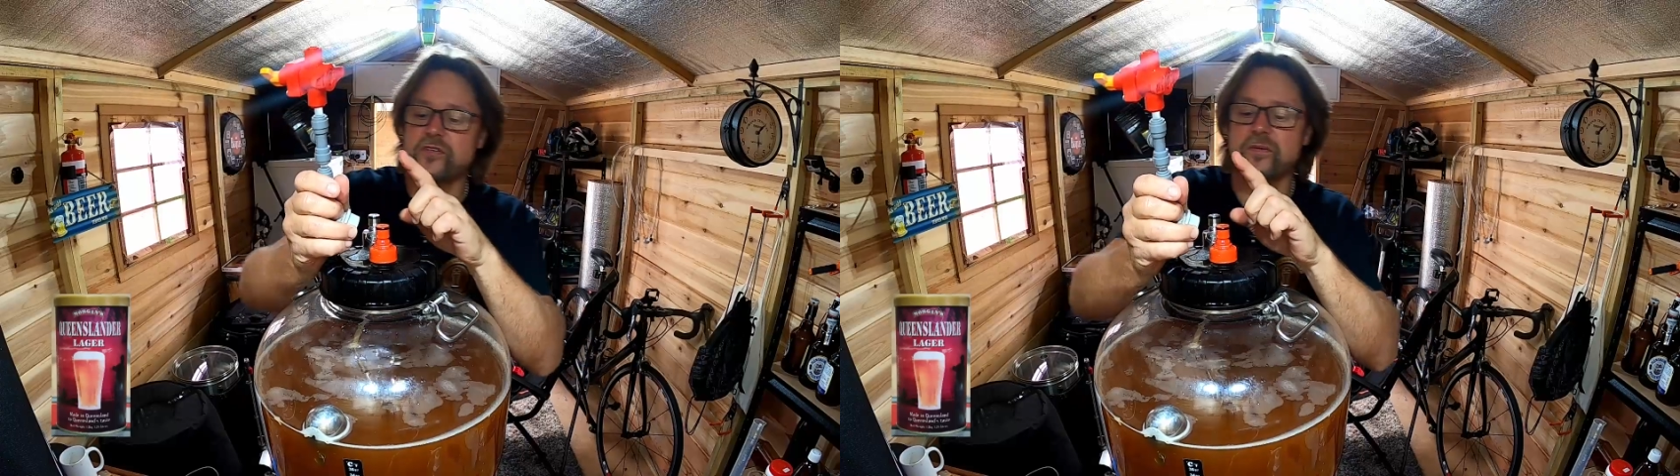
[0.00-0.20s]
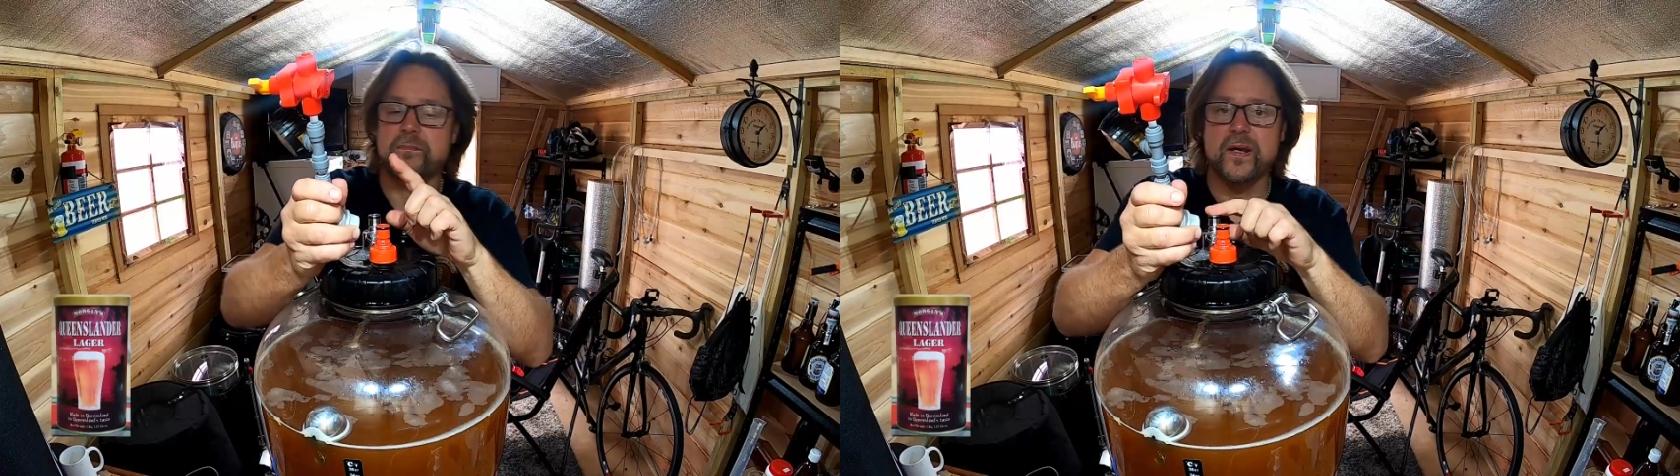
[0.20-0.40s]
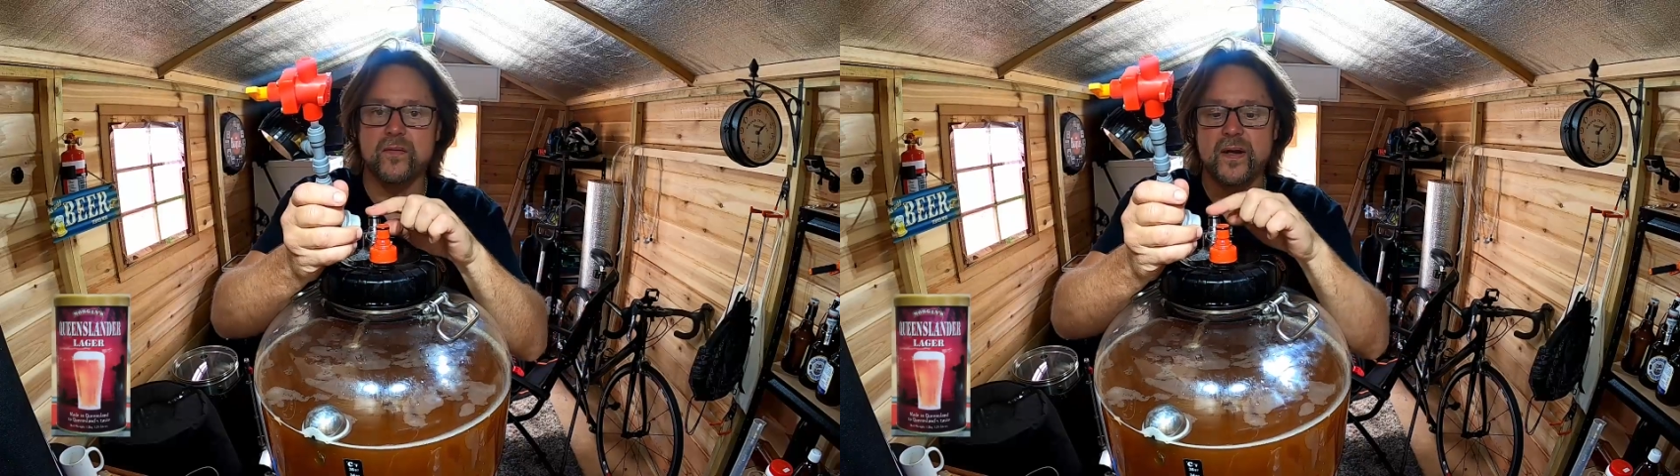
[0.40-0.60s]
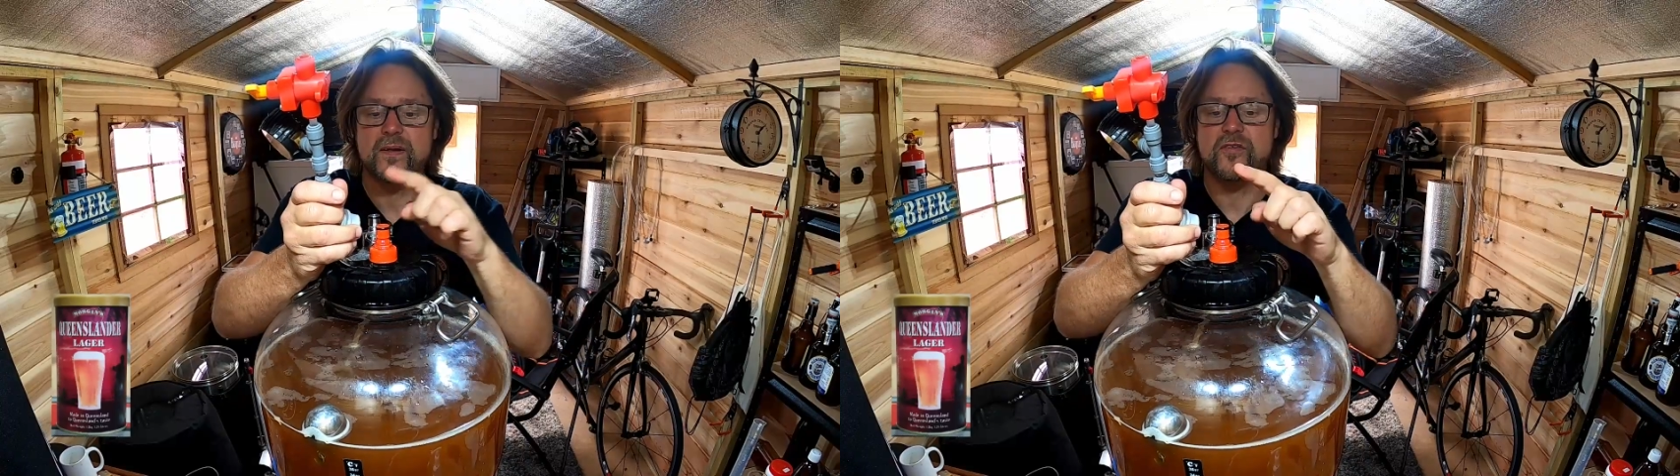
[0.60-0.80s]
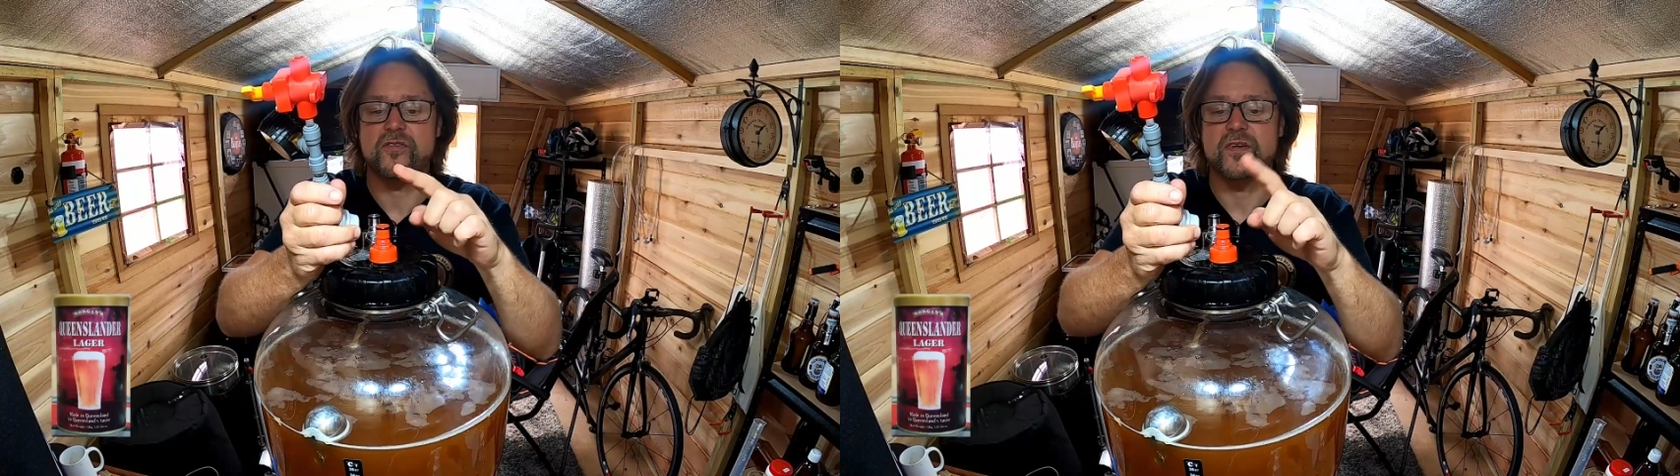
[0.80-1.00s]
is the beer out.
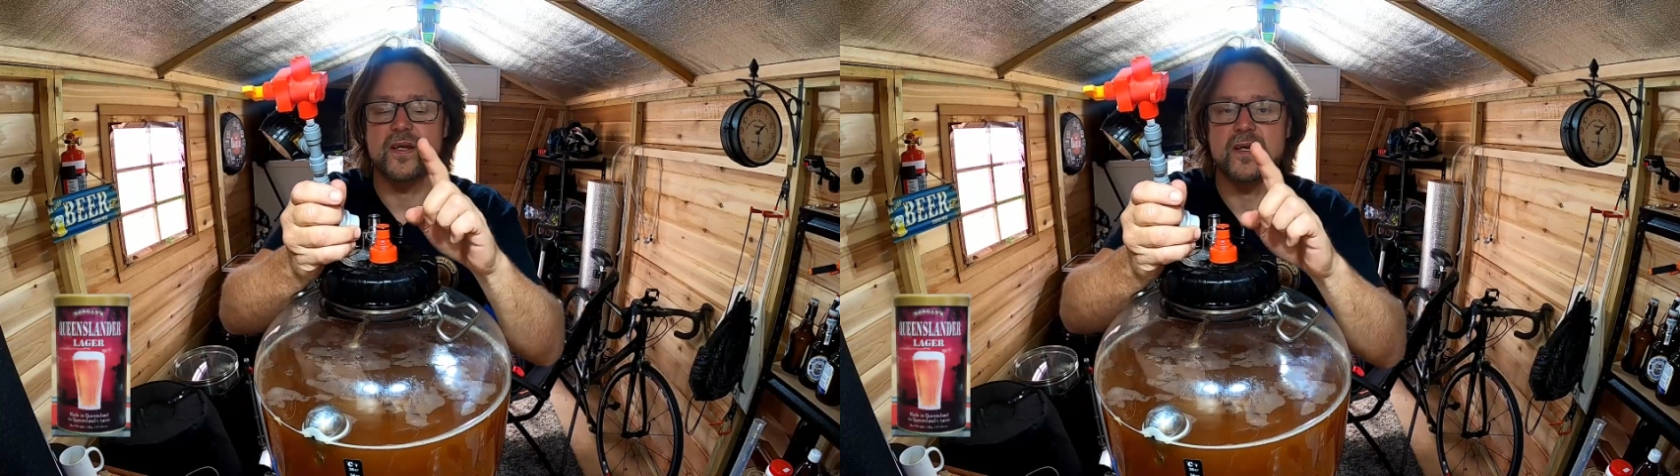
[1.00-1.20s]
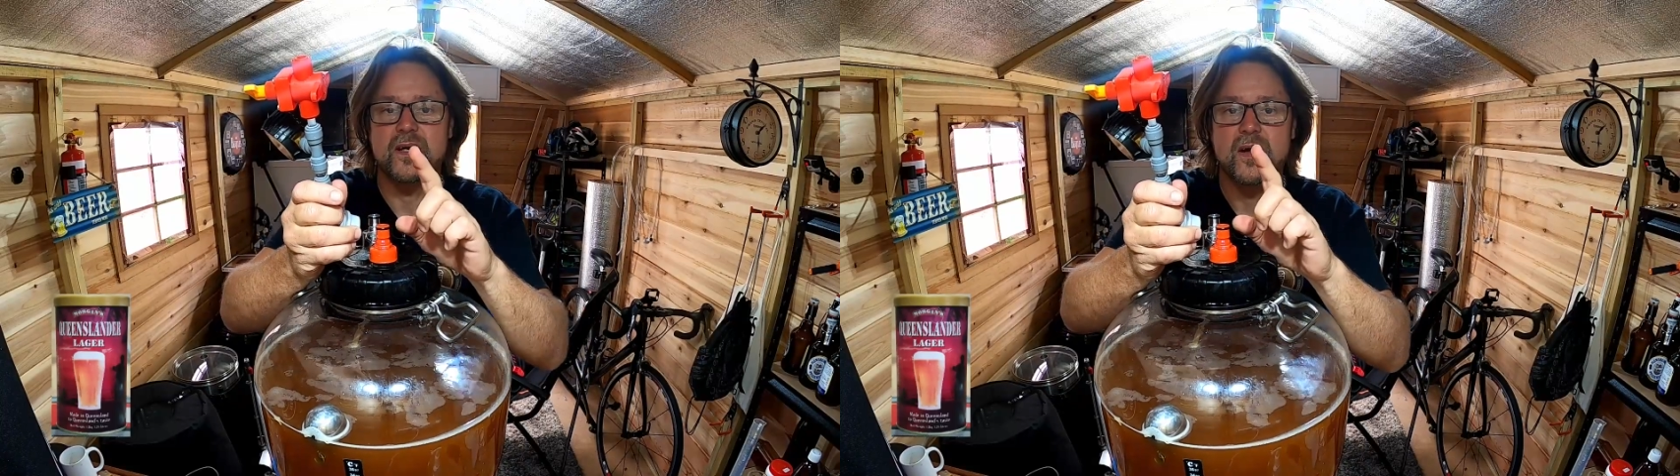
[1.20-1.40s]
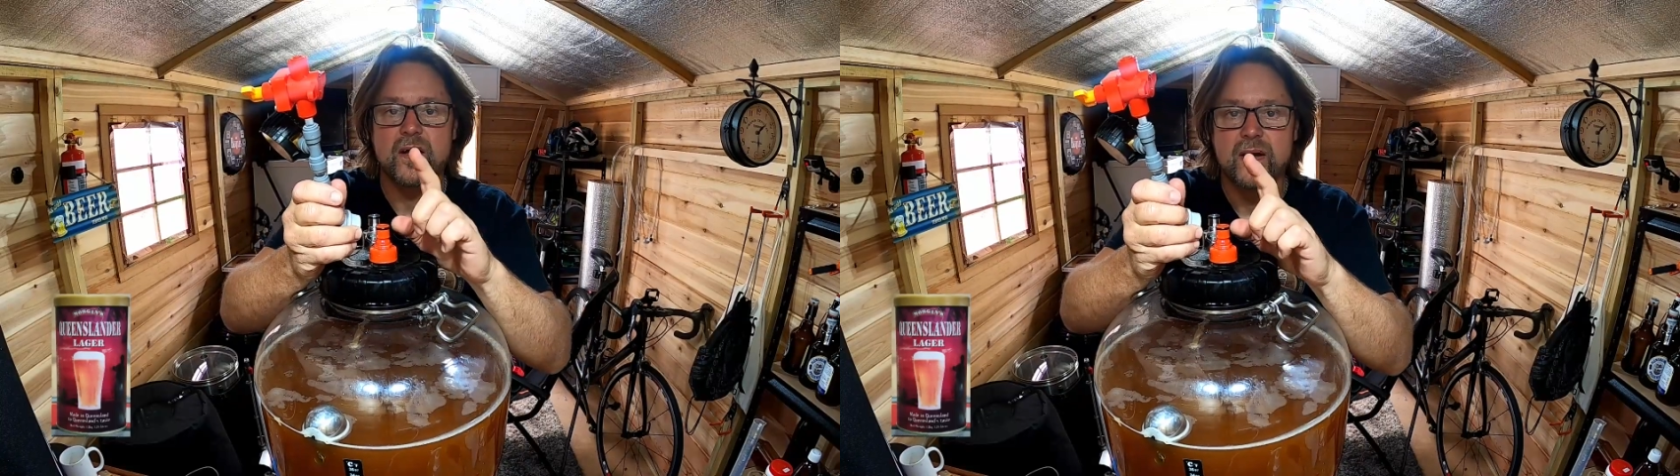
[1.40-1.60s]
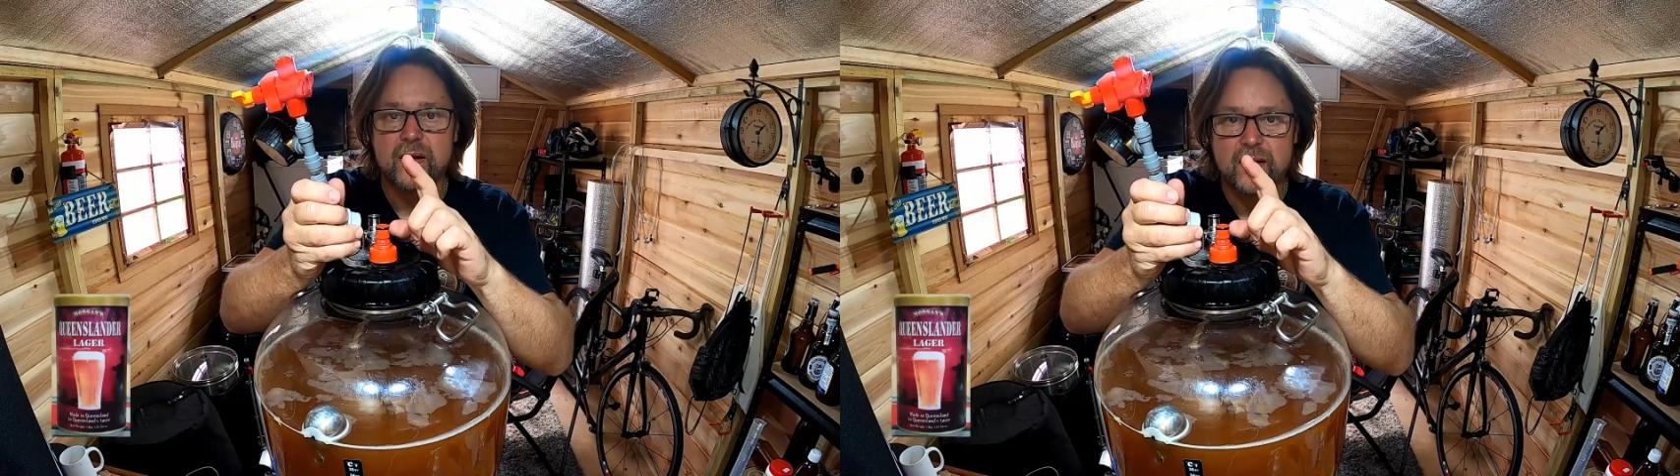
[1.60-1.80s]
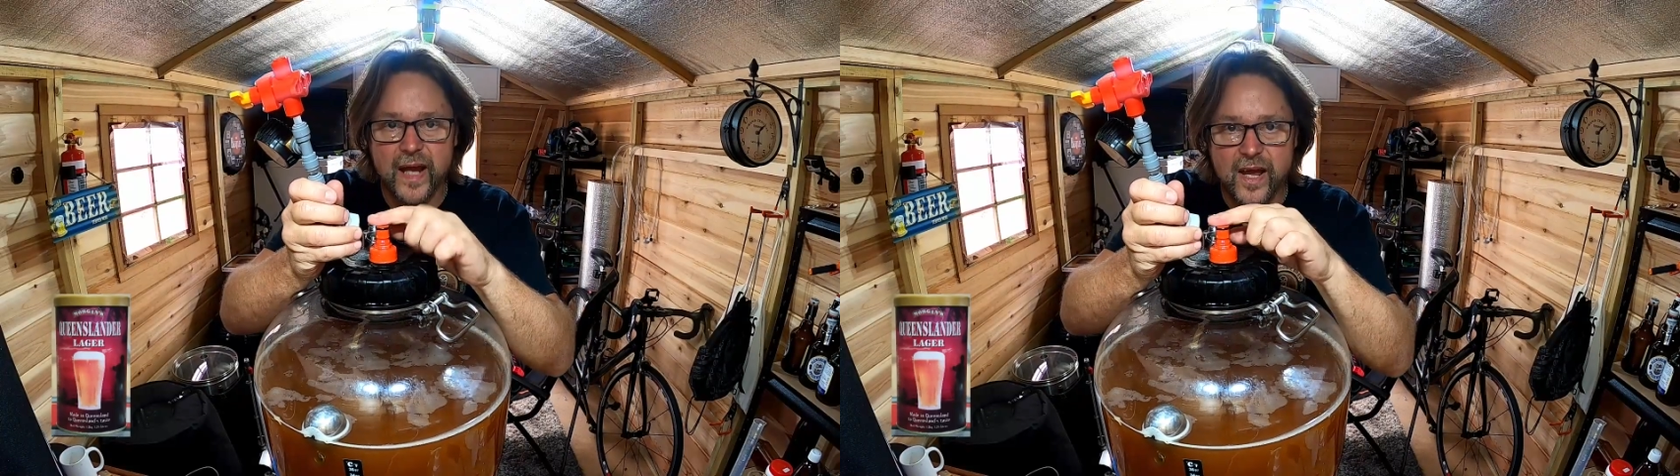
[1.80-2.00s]
This is the
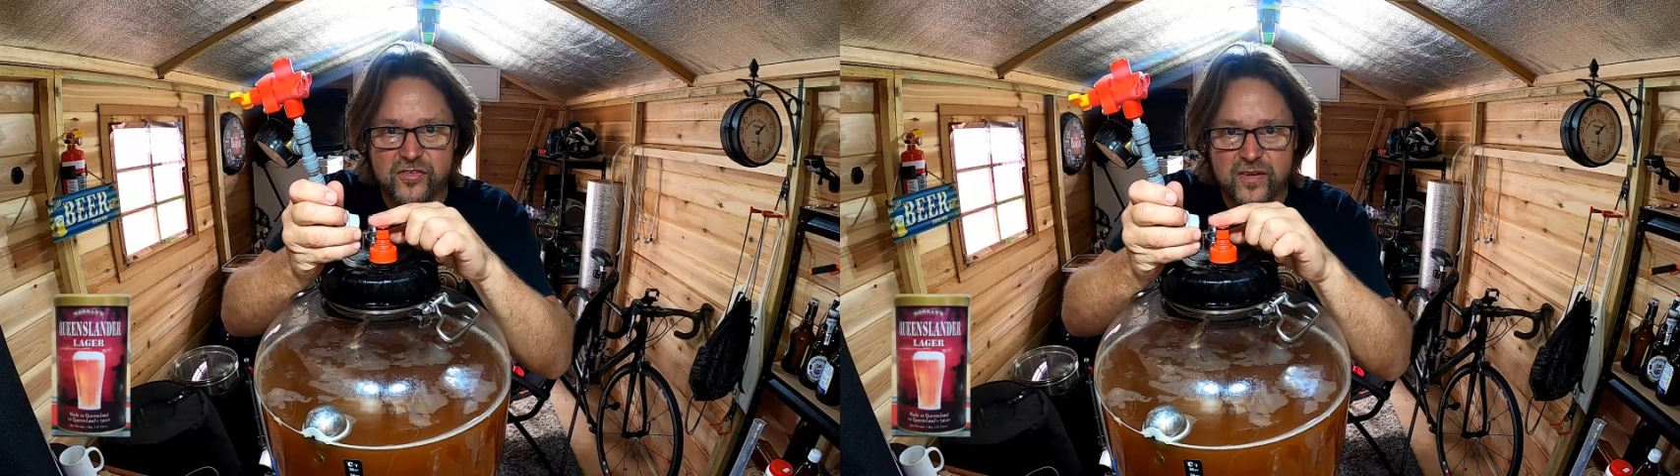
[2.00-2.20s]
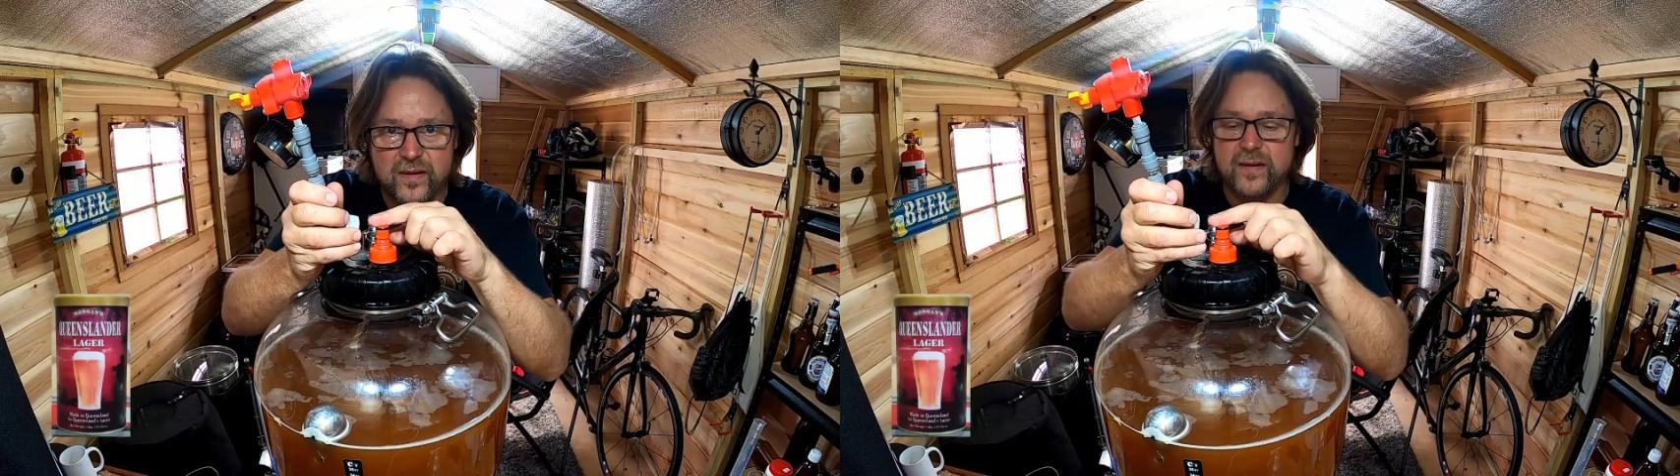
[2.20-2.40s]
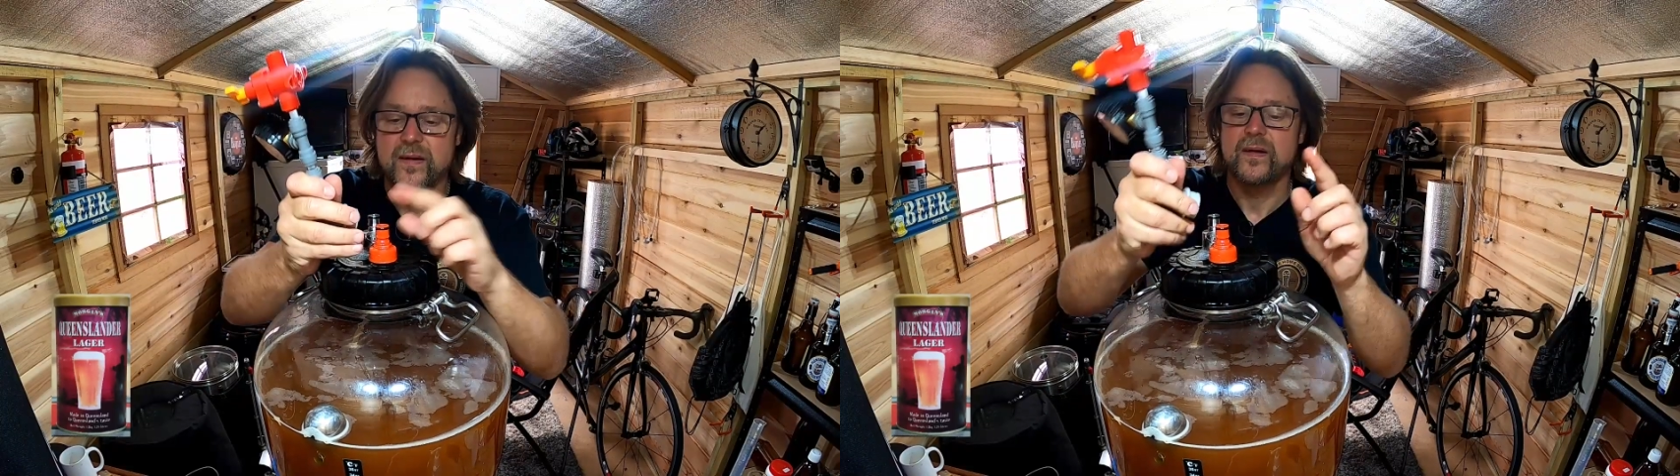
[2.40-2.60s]
gas in.